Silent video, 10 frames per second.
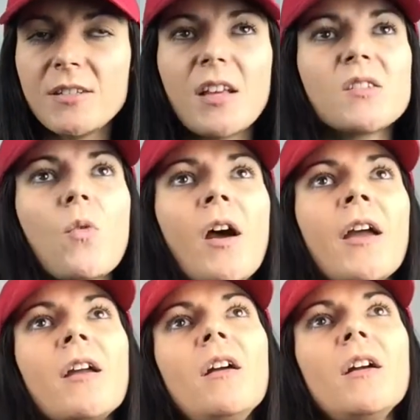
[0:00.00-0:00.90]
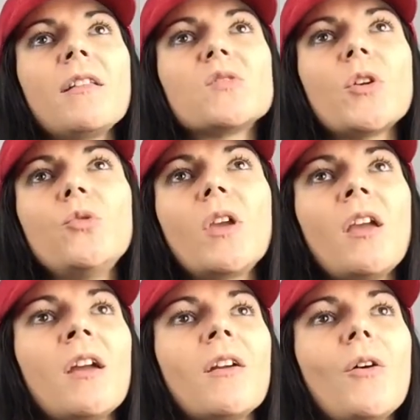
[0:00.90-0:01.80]
That's why you
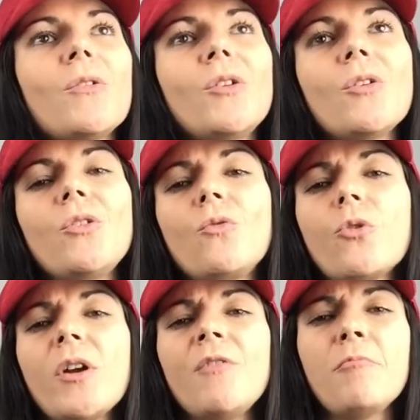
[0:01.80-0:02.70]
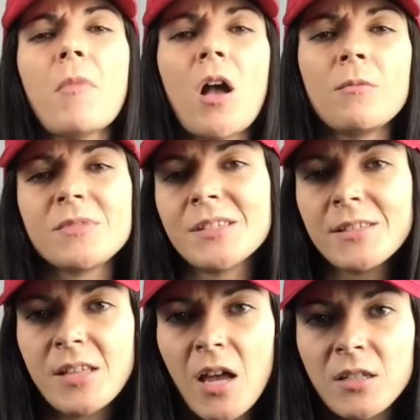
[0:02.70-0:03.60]
can't go, you crave mom's
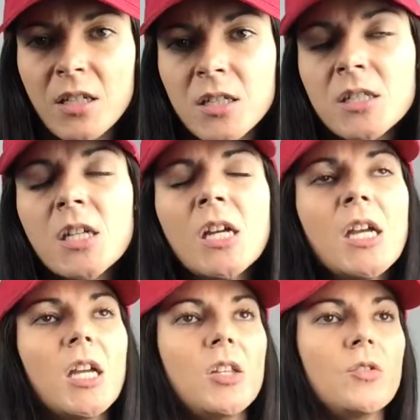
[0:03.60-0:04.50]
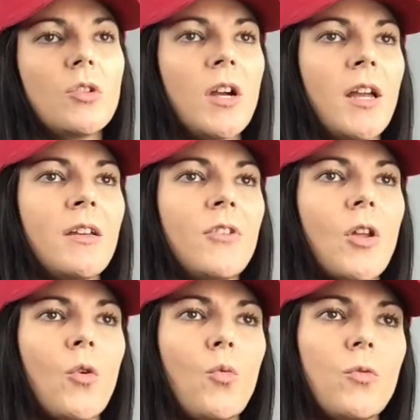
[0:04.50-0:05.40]
lasagna, and you crave,
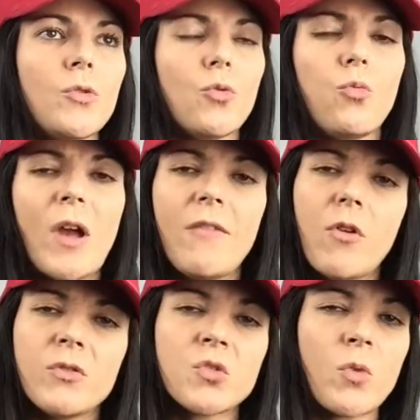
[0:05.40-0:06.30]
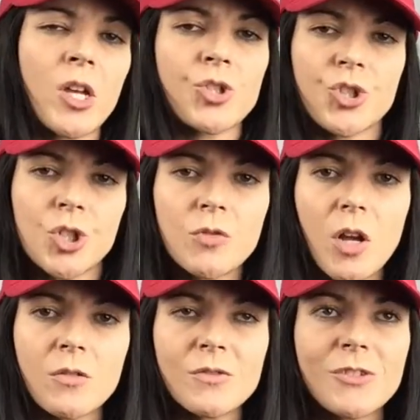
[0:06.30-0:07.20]
your huevos
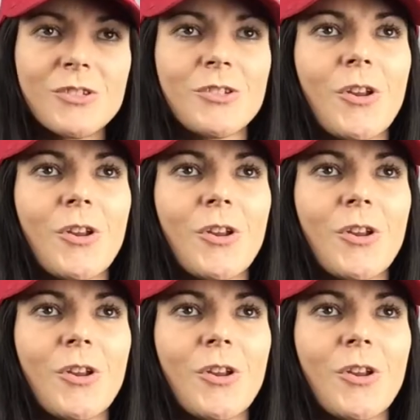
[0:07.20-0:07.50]
rancheros,